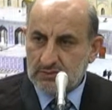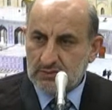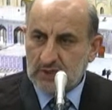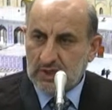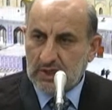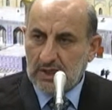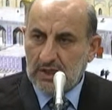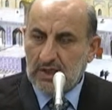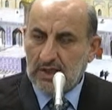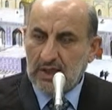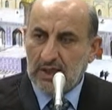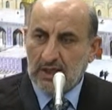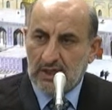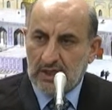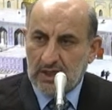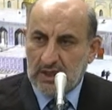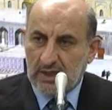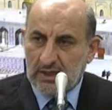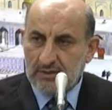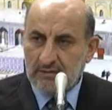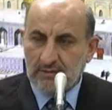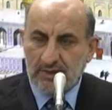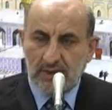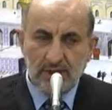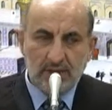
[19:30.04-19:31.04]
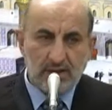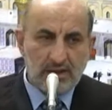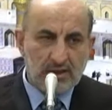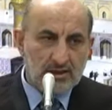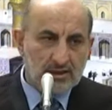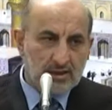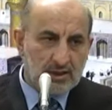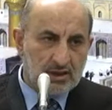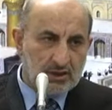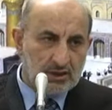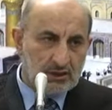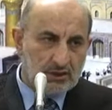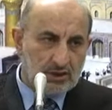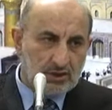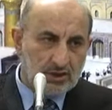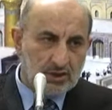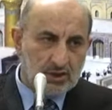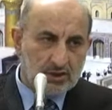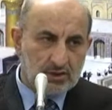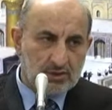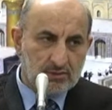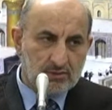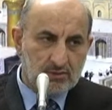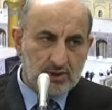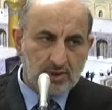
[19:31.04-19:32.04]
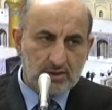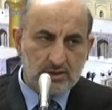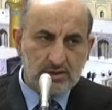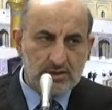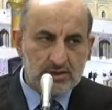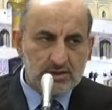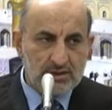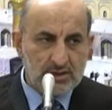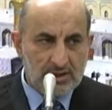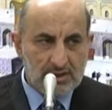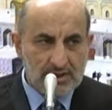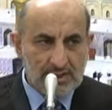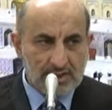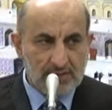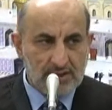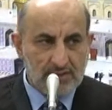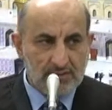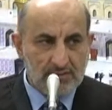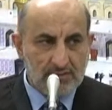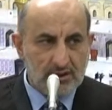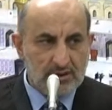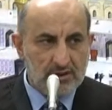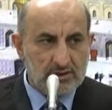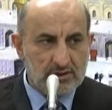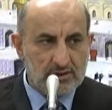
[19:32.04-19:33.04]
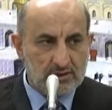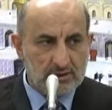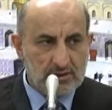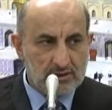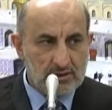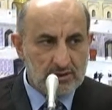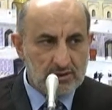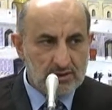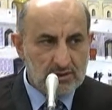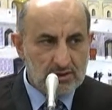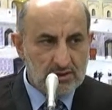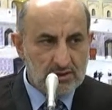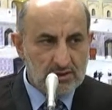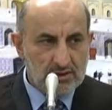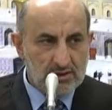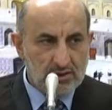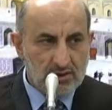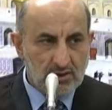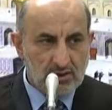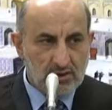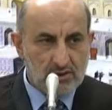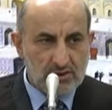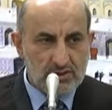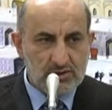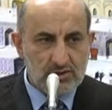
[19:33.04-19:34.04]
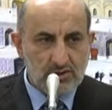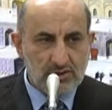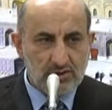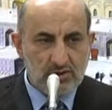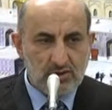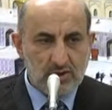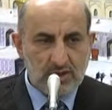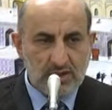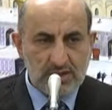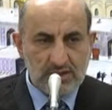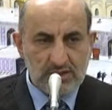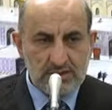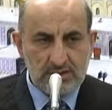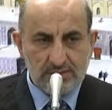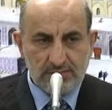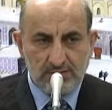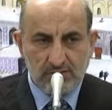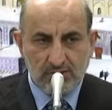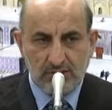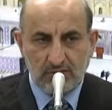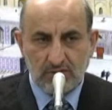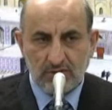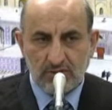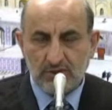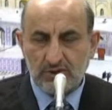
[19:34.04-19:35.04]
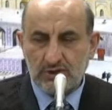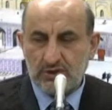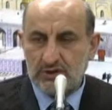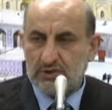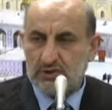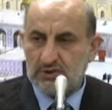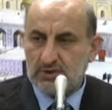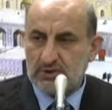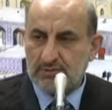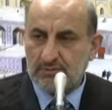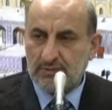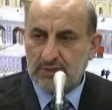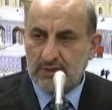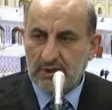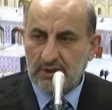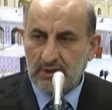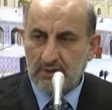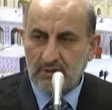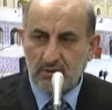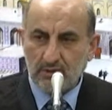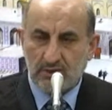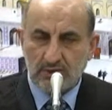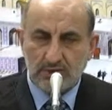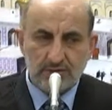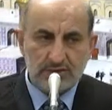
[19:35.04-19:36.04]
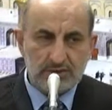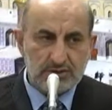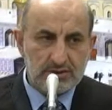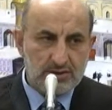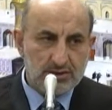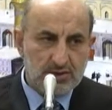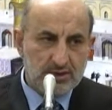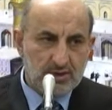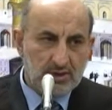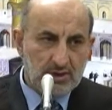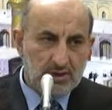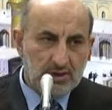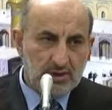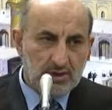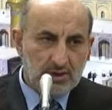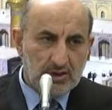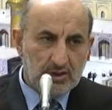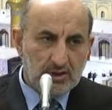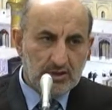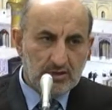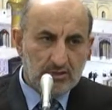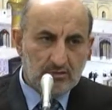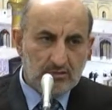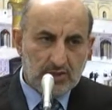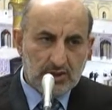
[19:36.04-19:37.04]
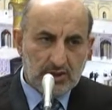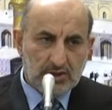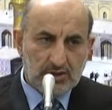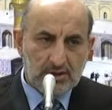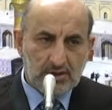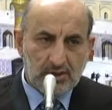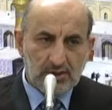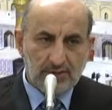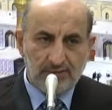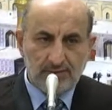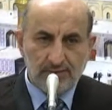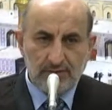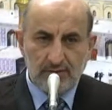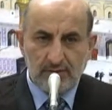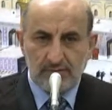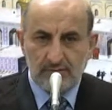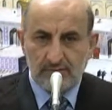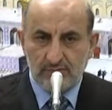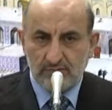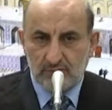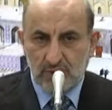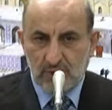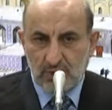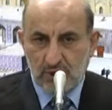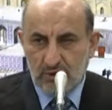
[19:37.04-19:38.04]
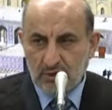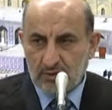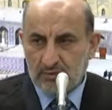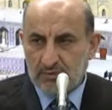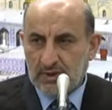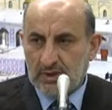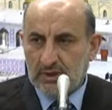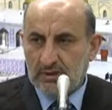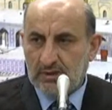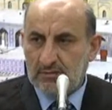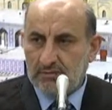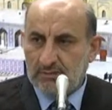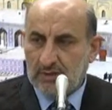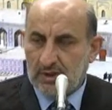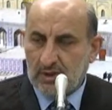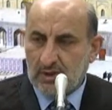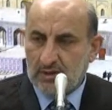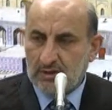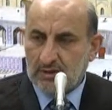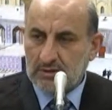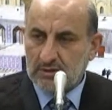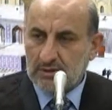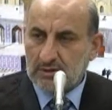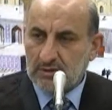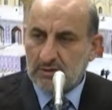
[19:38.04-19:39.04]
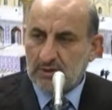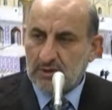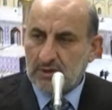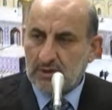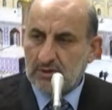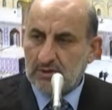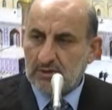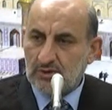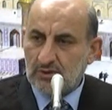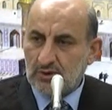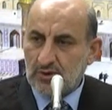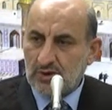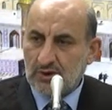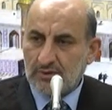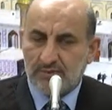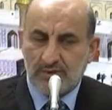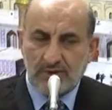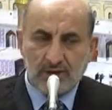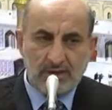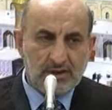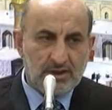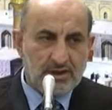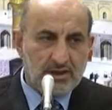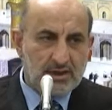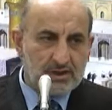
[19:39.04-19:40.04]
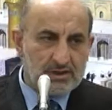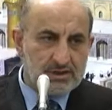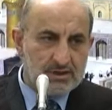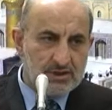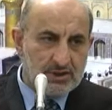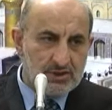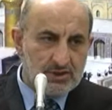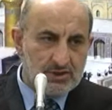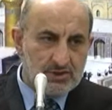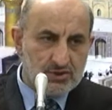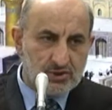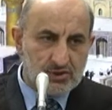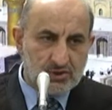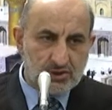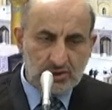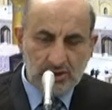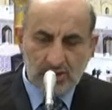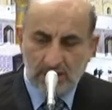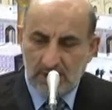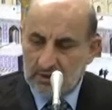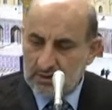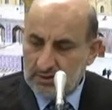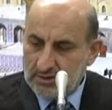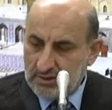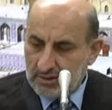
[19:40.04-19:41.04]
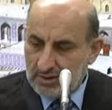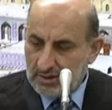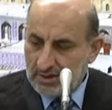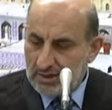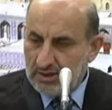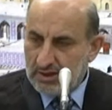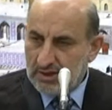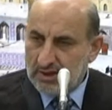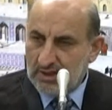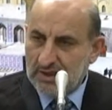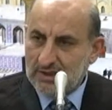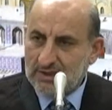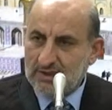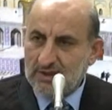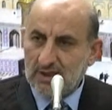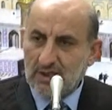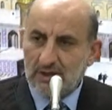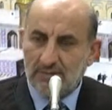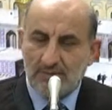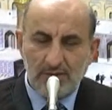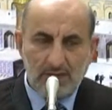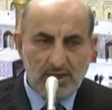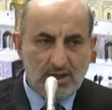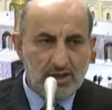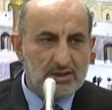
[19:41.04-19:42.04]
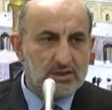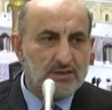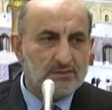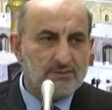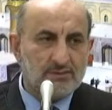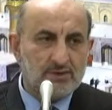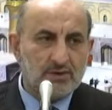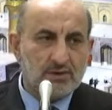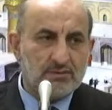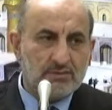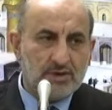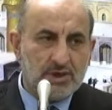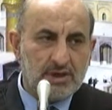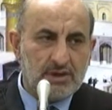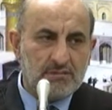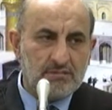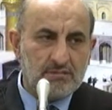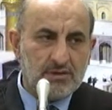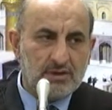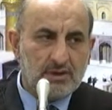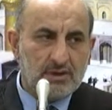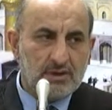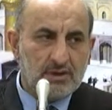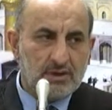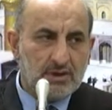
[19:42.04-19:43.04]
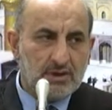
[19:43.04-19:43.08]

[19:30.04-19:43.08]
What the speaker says: killing an animal and then you go to blood. You see, that blood also, as precaution, should be washed. But if human blood, your brother is injured and little blood from him